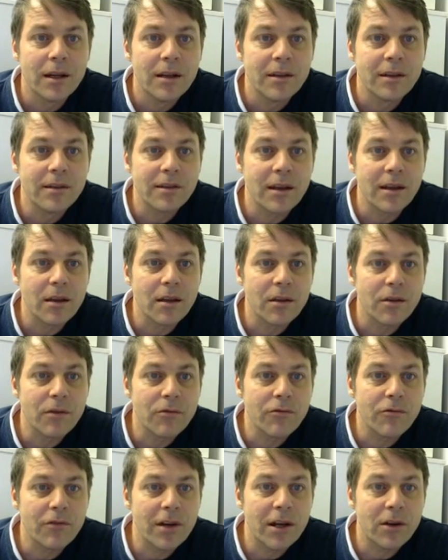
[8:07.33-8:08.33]
say
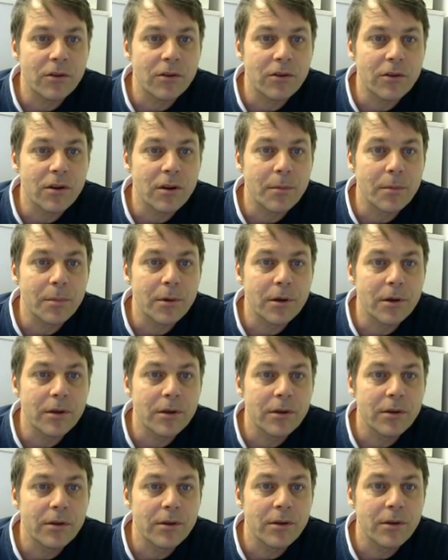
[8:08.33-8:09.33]
3 onto the
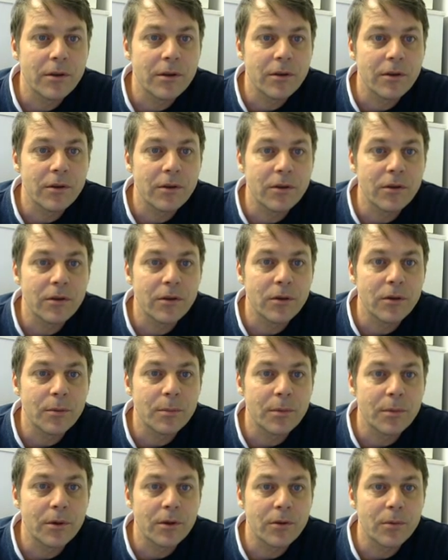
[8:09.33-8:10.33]
bus, 2
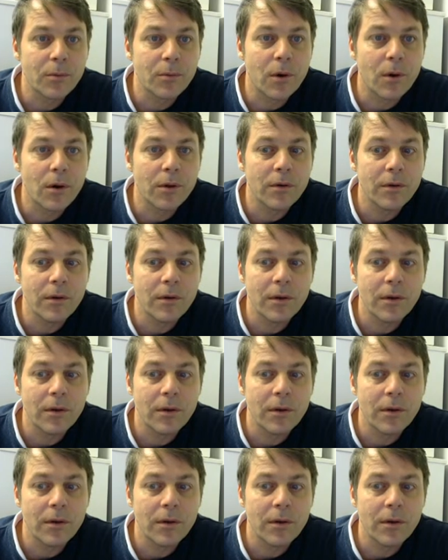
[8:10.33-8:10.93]
plus 1,